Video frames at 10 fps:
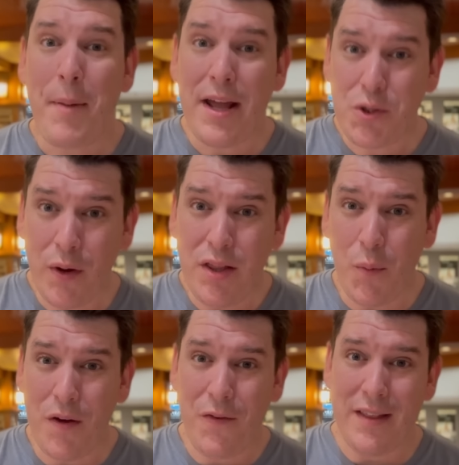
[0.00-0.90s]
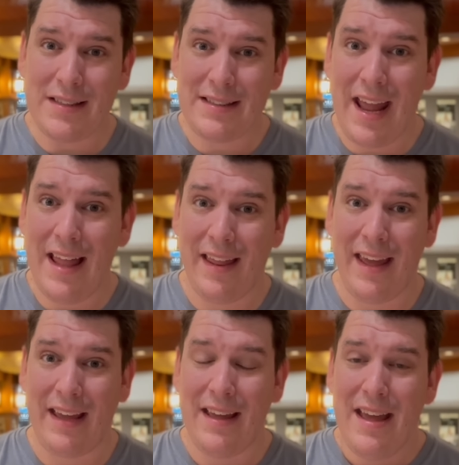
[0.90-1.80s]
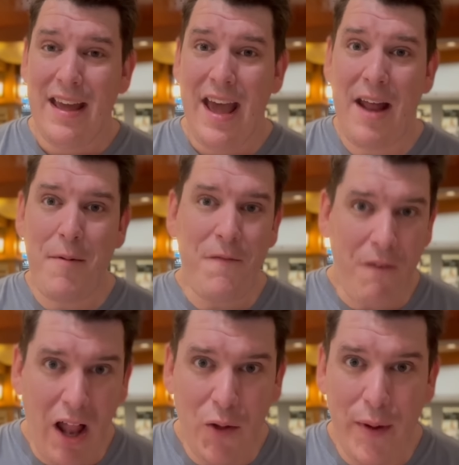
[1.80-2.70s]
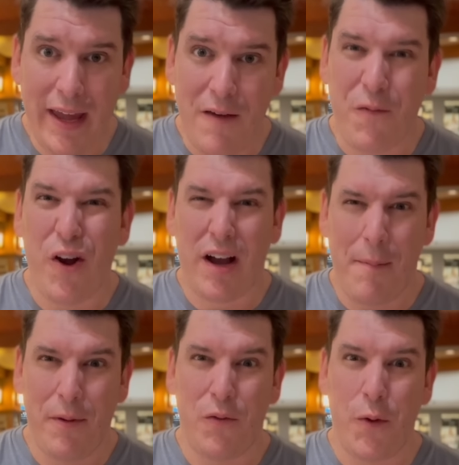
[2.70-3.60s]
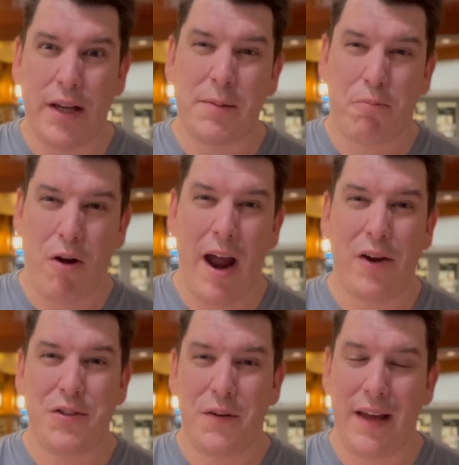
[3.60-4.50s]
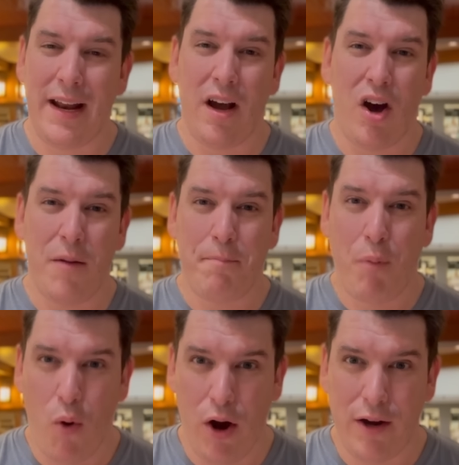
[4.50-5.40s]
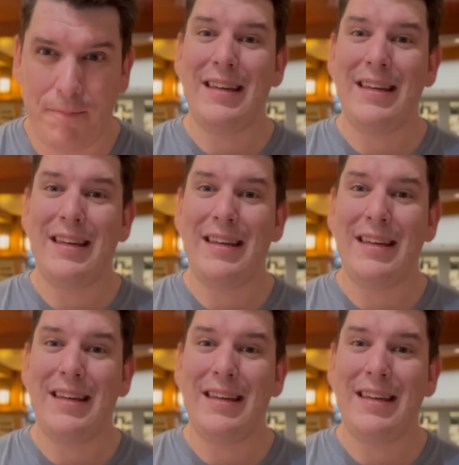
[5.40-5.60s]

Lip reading: But I joined the one for this sailing, and I've been following it for a couple of weeks prior to getting on board.